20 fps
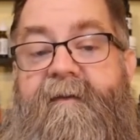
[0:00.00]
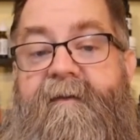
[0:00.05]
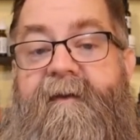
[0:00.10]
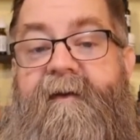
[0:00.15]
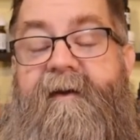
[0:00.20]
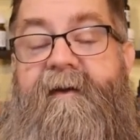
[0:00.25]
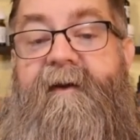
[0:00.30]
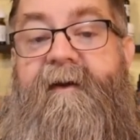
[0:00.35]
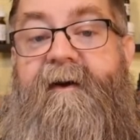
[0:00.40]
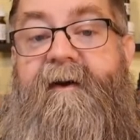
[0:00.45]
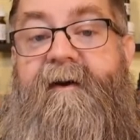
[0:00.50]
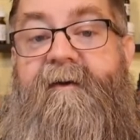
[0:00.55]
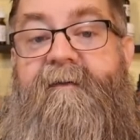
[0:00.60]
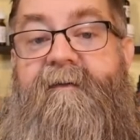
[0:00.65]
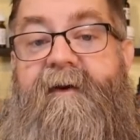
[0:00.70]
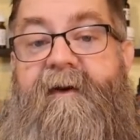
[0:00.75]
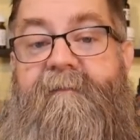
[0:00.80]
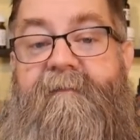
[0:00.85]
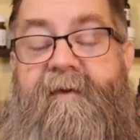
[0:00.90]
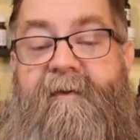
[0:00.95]
the
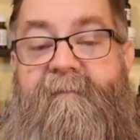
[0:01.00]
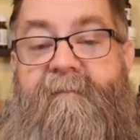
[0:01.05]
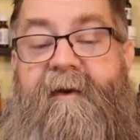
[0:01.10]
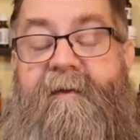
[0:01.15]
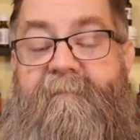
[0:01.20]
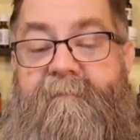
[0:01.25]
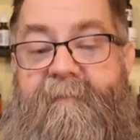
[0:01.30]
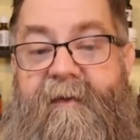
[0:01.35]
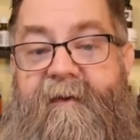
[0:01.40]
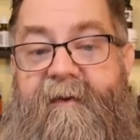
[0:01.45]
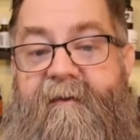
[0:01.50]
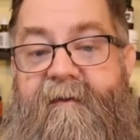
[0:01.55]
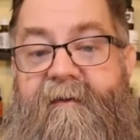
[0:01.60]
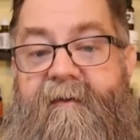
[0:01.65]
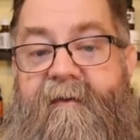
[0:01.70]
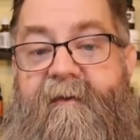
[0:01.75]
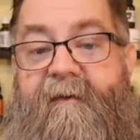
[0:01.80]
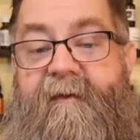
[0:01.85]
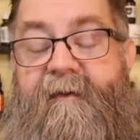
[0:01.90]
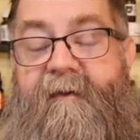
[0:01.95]
when I put it in my
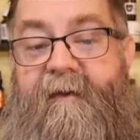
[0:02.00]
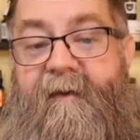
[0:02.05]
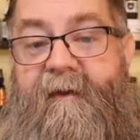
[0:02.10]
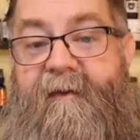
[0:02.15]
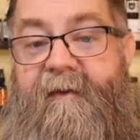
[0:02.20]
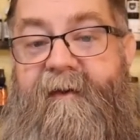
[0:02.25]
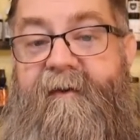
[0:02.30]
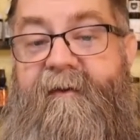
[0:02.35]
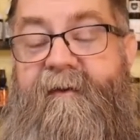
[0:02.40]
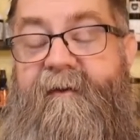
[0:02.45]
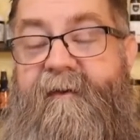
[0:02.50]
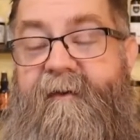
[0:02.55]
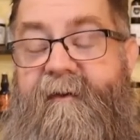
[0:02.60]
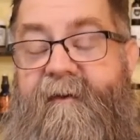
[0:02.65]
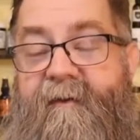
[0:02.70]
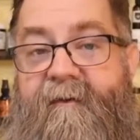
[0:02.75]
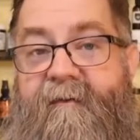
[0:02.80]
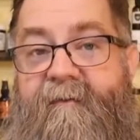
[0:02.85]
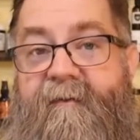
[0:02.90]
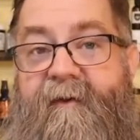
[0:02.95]
beard, it did,
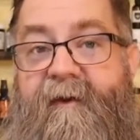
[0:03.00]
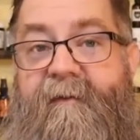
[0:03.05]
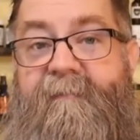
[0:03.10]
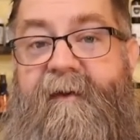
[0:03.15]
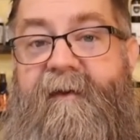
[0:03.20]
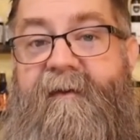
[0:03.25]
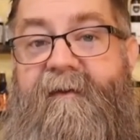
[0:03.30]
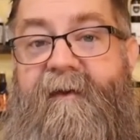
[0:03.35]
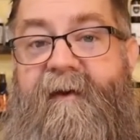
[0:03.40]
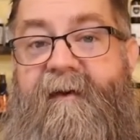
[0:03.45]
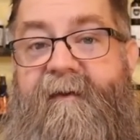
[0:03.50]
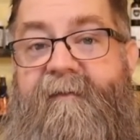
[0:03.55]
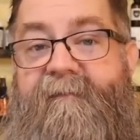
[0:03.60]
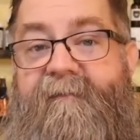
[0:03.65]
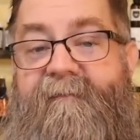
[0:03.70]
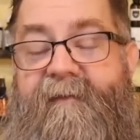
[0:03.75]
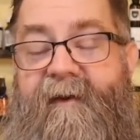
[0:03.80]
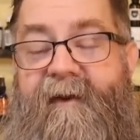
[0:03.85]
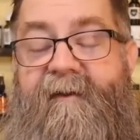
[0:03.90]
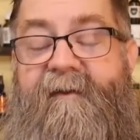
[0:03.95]
you know, give me a nice
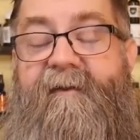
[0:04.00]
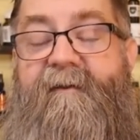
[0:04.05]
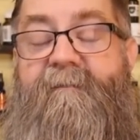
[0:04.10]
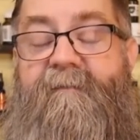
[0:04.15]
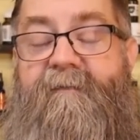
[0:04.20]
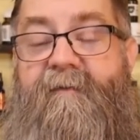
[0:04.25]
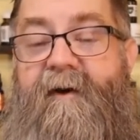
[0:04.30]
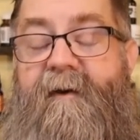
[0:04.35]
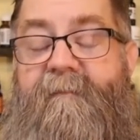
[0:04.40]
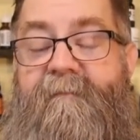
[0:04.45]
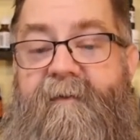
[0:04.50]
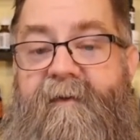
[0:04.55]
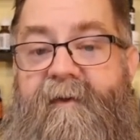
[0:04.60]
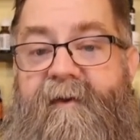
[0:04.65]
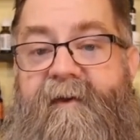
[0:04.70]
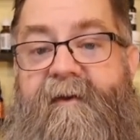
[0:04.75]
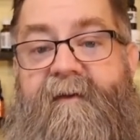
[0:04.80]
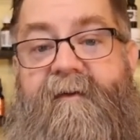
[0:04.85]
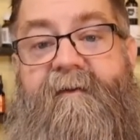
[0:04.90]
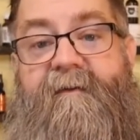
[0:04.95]
styling
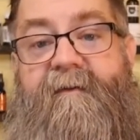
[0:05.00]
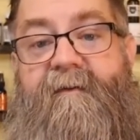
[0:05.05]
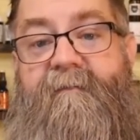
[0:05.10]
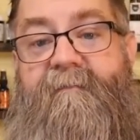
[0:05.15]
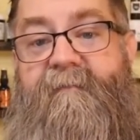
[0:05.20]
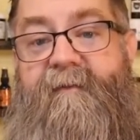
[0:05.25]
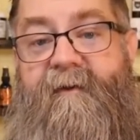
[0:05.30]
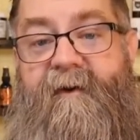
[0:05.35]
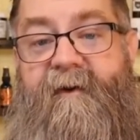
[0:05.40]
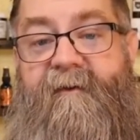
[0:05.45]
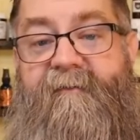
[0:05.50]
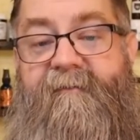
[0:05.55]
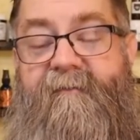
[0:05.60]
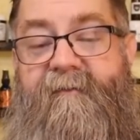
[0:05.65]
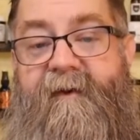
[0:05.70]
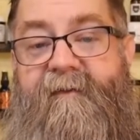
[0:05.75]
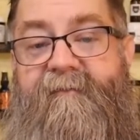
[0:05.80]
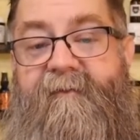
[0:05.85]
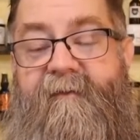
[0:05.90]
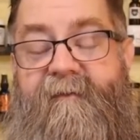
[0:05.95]
property, but also
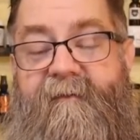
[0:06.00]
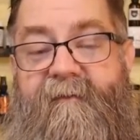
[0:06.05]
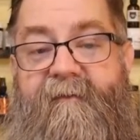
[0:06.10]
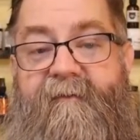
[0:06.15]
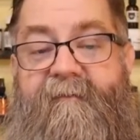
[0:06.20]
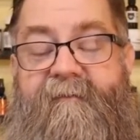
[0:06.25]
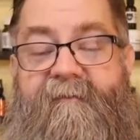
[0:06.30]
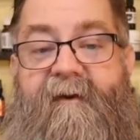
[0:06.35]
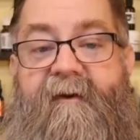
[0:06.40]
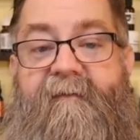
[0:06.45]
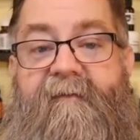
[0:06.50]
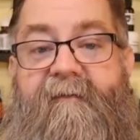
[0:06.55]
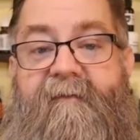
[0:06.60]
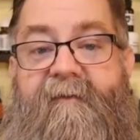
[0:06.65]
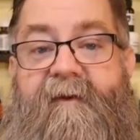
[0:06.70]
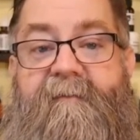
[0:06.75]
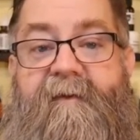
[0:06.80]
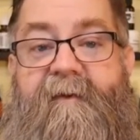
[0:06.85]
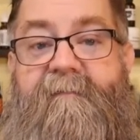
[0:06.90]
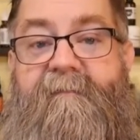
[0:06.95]
actually, you know, softened
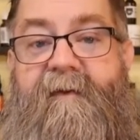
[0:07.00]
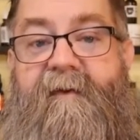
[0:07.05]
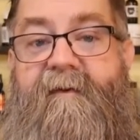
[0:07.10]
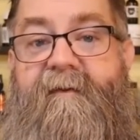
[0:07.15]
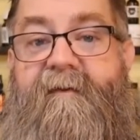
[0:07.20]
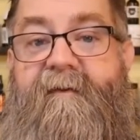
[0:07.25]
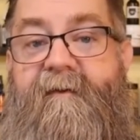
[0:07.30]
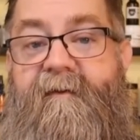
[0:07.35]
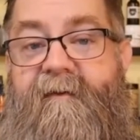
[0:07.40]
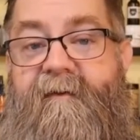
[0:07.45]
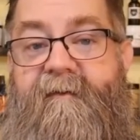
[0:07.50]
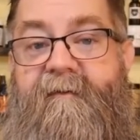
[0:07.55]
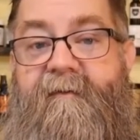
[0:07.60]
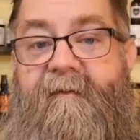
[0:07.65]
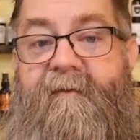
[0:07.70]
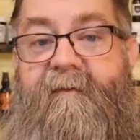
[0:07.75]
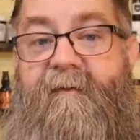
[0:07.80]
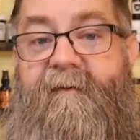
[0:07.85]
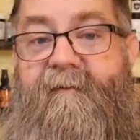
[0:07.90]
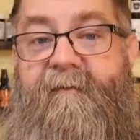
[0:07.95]
up my beard, you know,
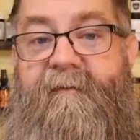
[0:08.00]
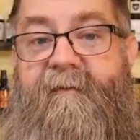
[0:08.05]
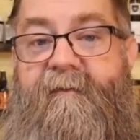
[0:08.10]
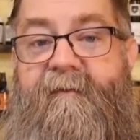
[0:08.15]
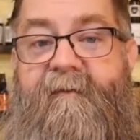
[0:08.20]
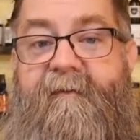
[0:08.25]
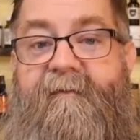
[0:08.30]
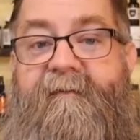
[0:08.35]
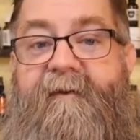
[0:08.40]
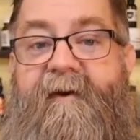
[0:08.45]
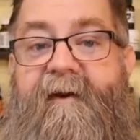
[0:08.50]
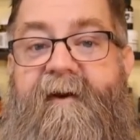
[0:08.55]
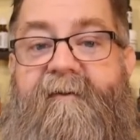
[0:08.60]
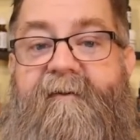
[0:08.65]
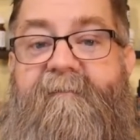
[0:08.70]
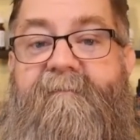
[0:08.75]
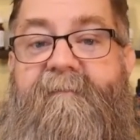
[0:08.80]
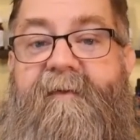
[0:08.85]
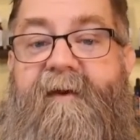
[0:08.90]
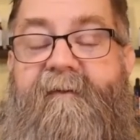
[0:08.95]
a tad
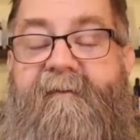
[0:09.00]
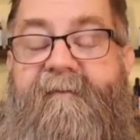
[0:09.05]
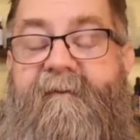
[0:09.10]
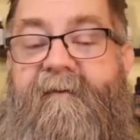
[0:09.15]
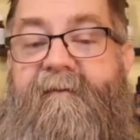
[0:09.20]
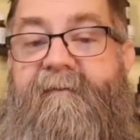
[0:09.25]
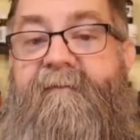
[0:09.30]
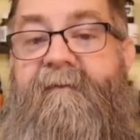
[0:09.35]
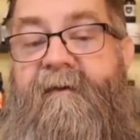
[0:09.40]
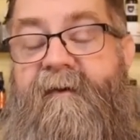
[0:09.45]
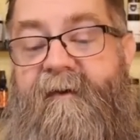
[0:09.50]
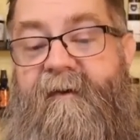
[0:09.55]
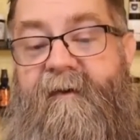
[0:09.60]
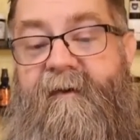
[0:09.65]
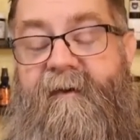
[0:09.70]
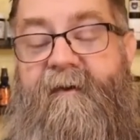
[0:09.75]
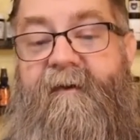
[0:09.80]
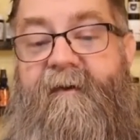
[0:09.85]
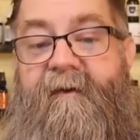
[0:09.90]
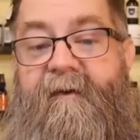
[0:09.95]
little bit. So,
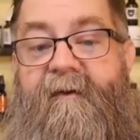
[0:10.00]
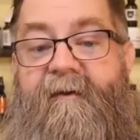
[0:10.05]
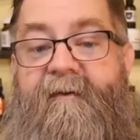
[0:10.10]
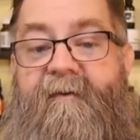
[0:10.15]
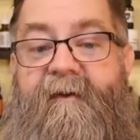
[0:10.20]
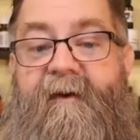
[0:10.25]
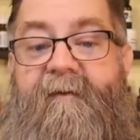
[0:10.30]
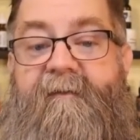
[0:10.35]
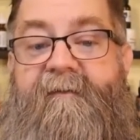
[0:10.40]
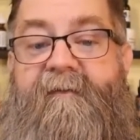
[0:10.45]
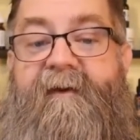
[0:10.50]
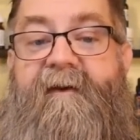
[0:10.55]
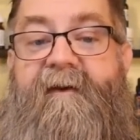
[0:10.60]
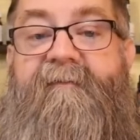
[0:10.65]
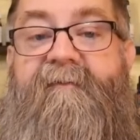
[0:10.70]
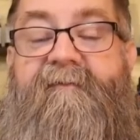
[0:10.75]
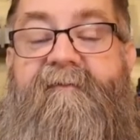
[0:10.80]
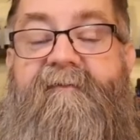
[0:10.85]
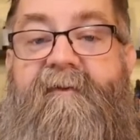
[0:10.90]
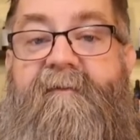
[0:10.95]
you know, that was
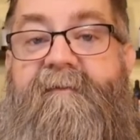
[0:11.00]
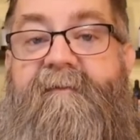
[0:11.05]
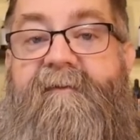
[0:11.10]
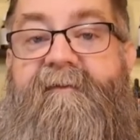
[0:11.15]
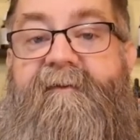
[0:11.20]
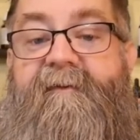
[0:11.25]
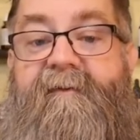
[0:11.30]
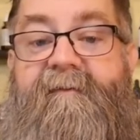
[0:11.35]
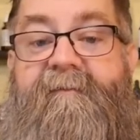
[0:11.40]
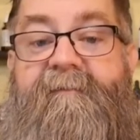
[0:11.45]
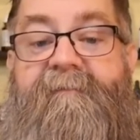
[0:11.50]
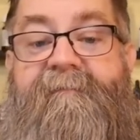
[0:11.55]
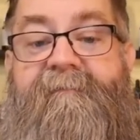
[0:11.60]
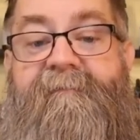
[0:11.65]
of enjoyable too.